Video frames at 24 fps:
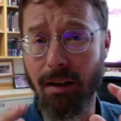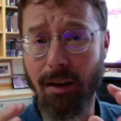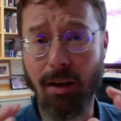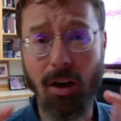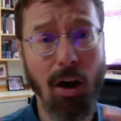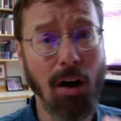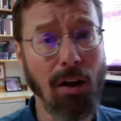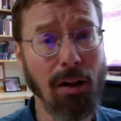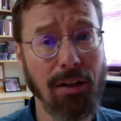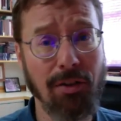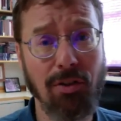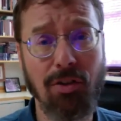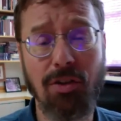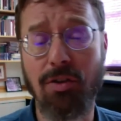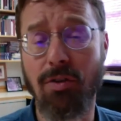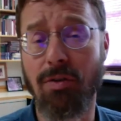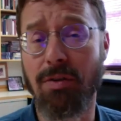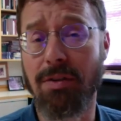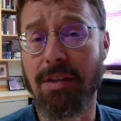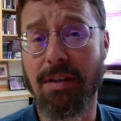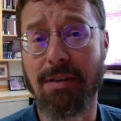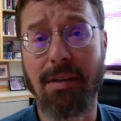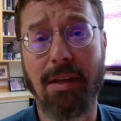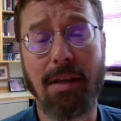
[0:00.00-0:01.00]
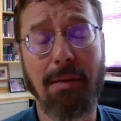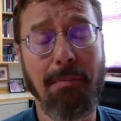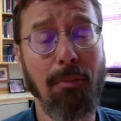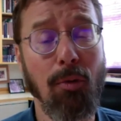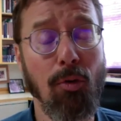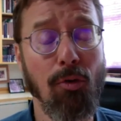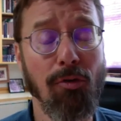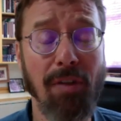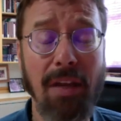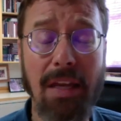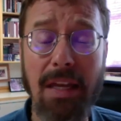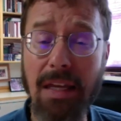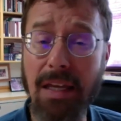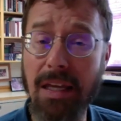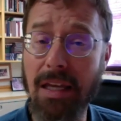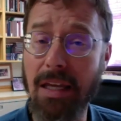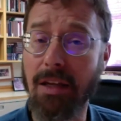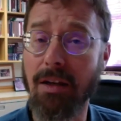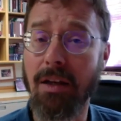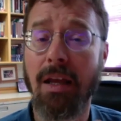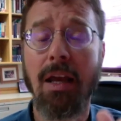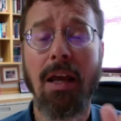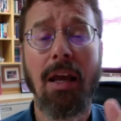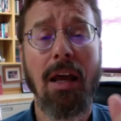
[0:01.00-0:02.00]
college students as they move
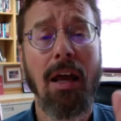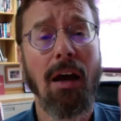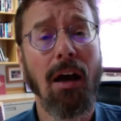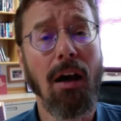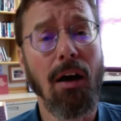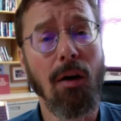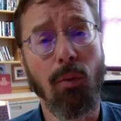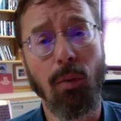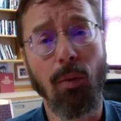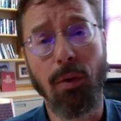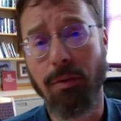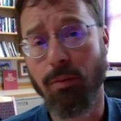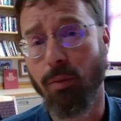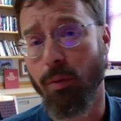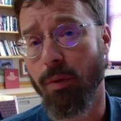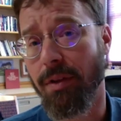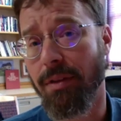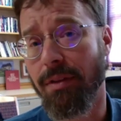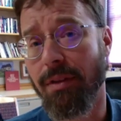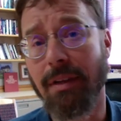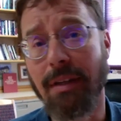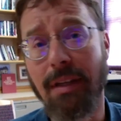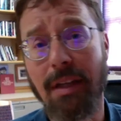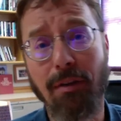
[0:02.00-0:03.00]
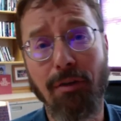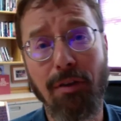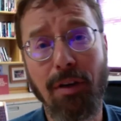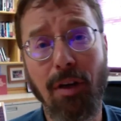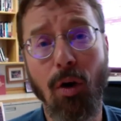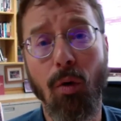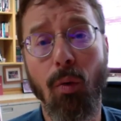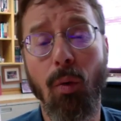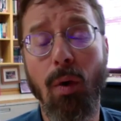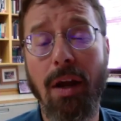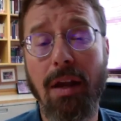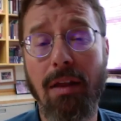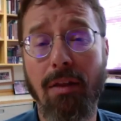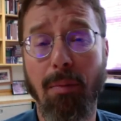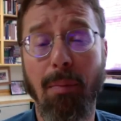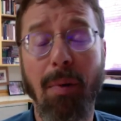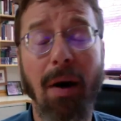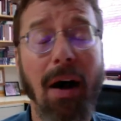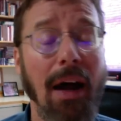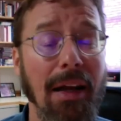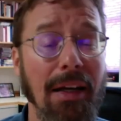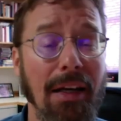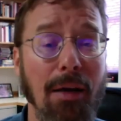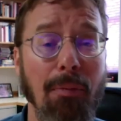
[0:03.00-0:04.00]
in with giving away the
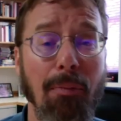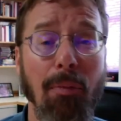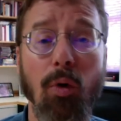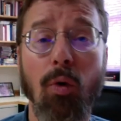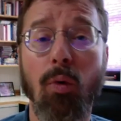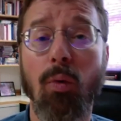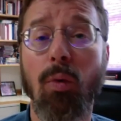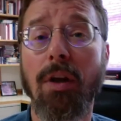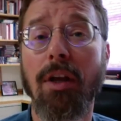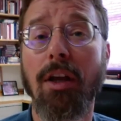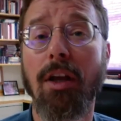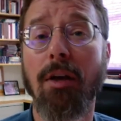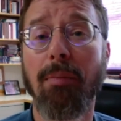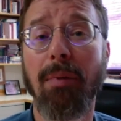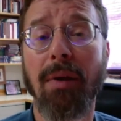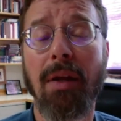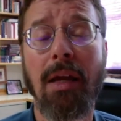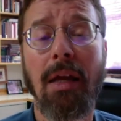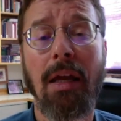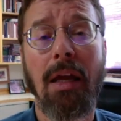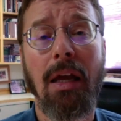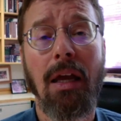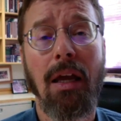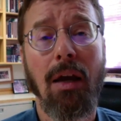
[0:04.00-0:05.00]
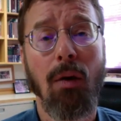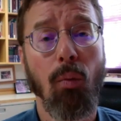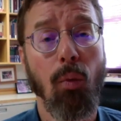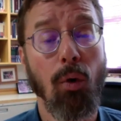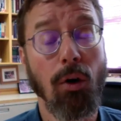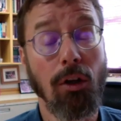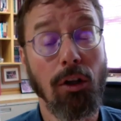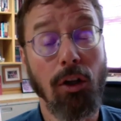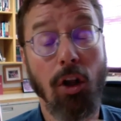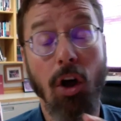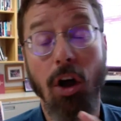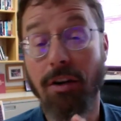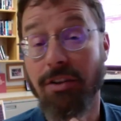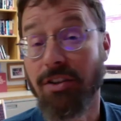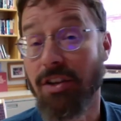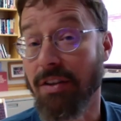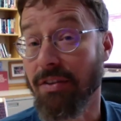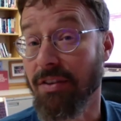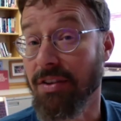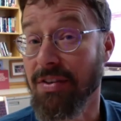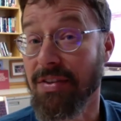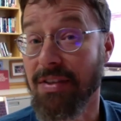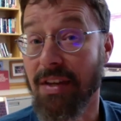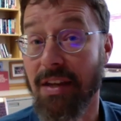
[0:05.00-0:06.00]
pineapple whip. We're
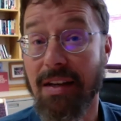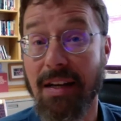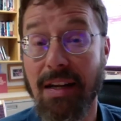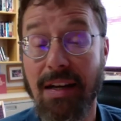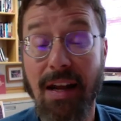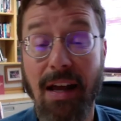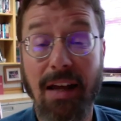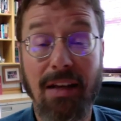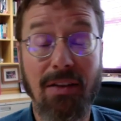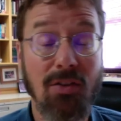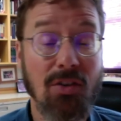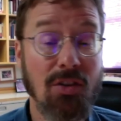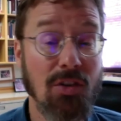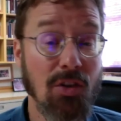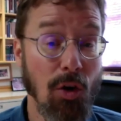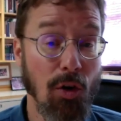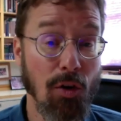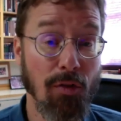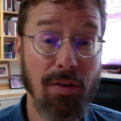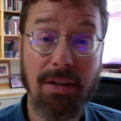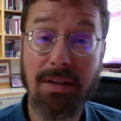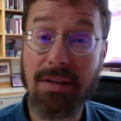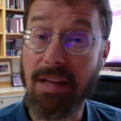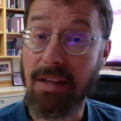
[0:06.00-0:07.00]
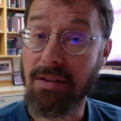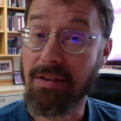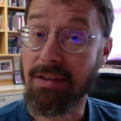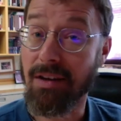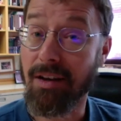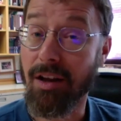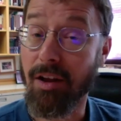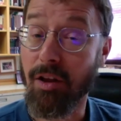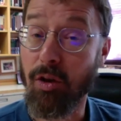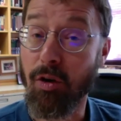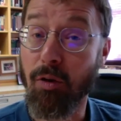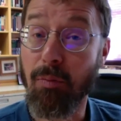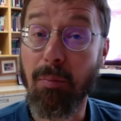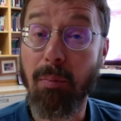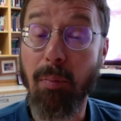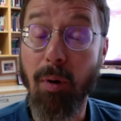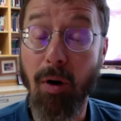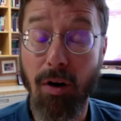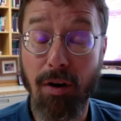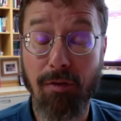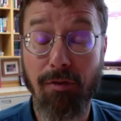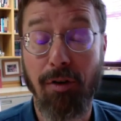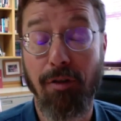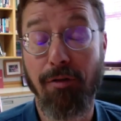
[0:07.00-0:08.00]
launching the Sunday night service. That's another
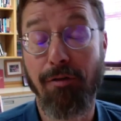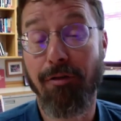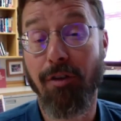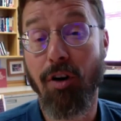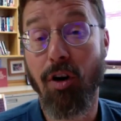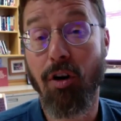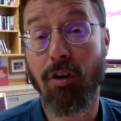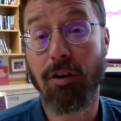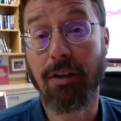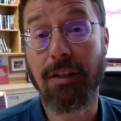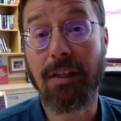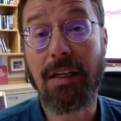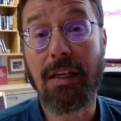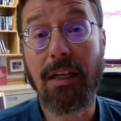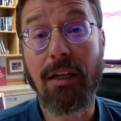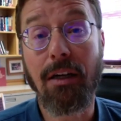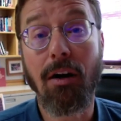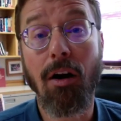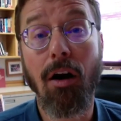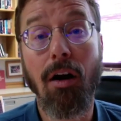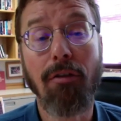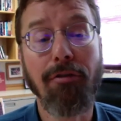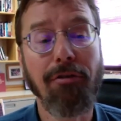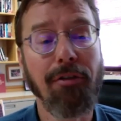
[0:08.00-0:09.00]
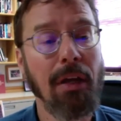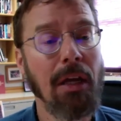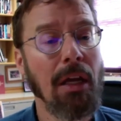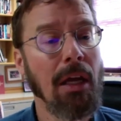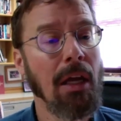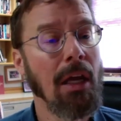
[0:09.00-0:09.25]
part of our fall kickoff.